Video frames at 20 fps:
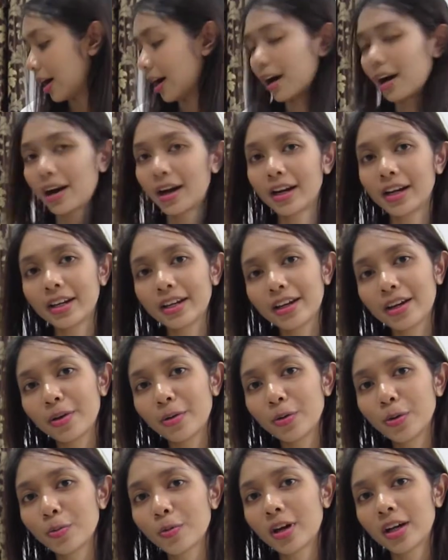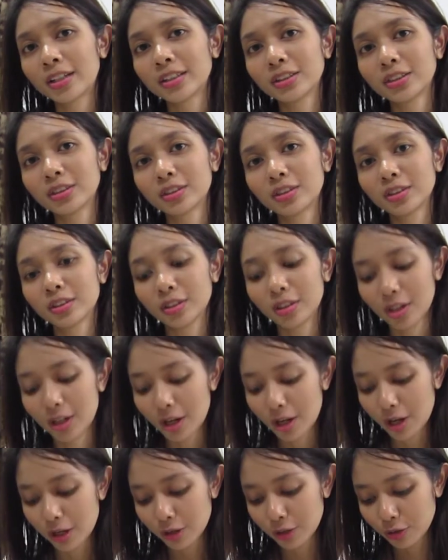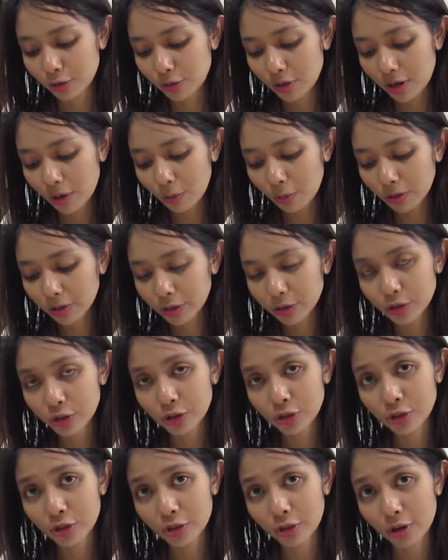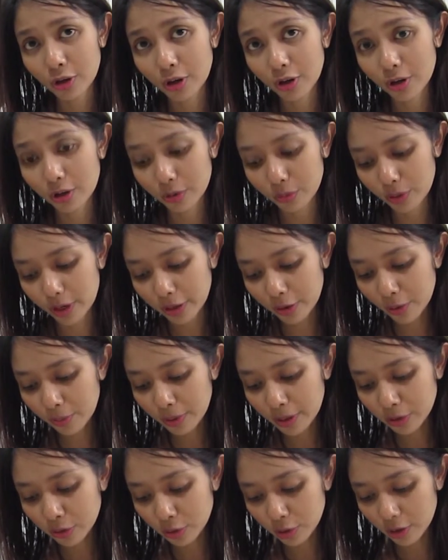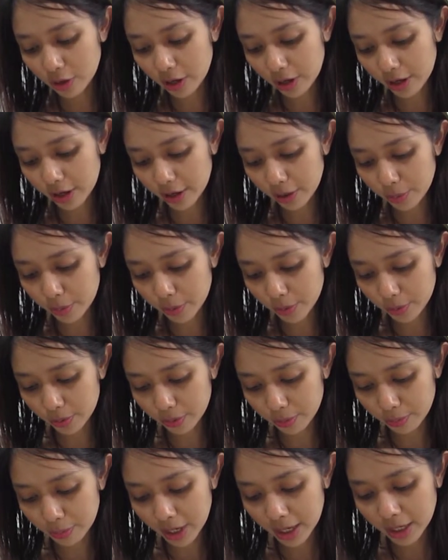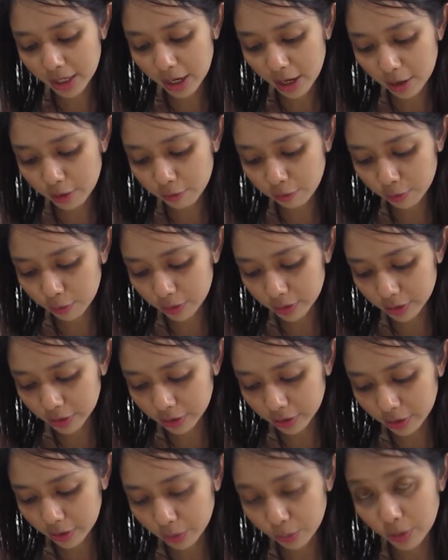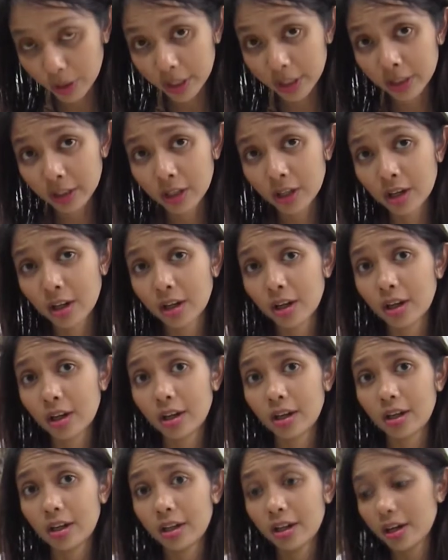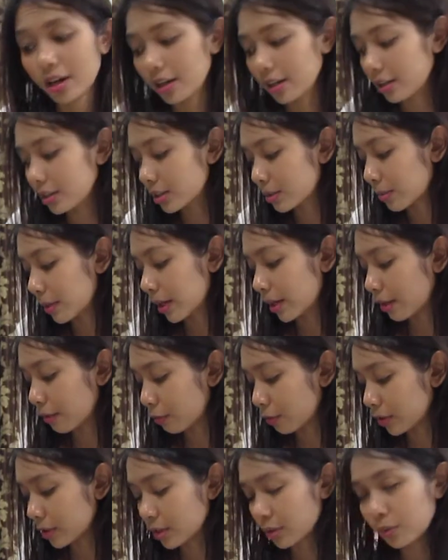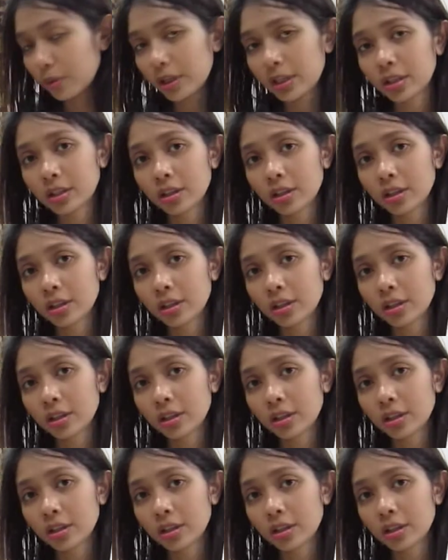Hi everyone! Today I want to share recommend you guys about my iPhone 7. Here is my iPhone 7,